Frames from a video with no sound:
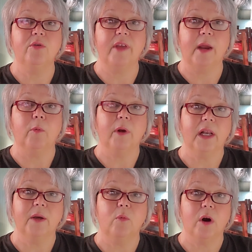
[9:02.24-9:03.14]
they
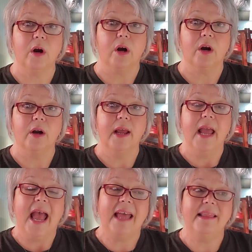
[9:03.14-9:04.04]
really were.
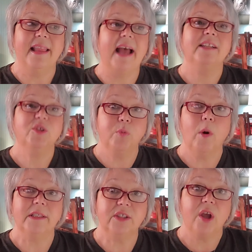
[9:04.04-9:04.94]
And that's
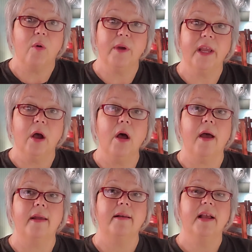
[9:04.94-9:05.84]
what's going
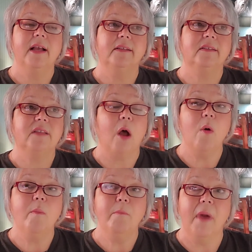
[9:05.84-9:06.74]
on.
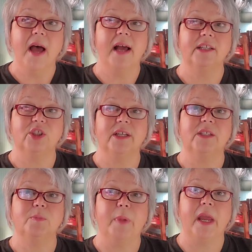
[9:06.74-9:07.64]
So much
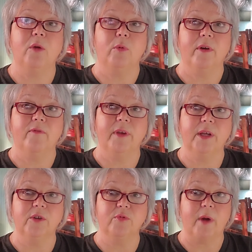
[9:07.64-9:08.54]
is being
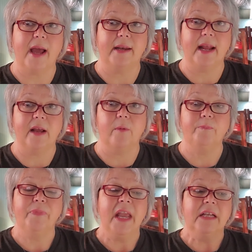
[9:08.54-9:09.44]
revealed right now.
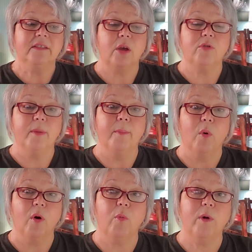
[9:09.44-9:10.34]
So the
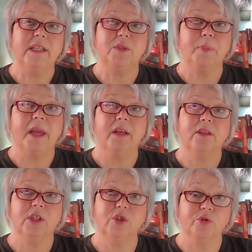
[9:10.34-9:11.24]
more we
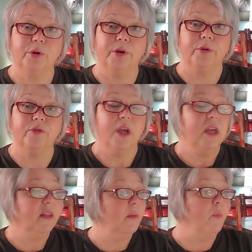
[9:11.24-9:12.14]
speak the truth,
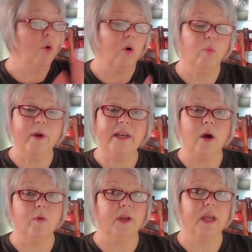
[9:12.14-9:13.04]
the more we
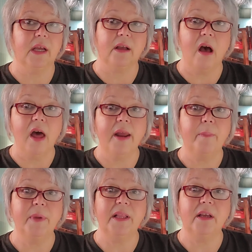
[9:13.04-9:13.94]
don't get caught
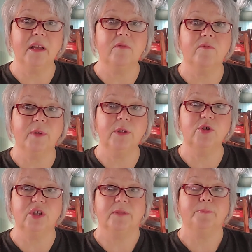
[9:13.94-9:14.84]
up in the
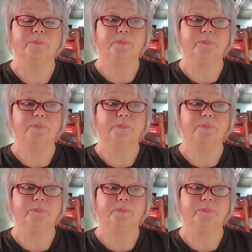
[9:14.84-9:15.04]
confusion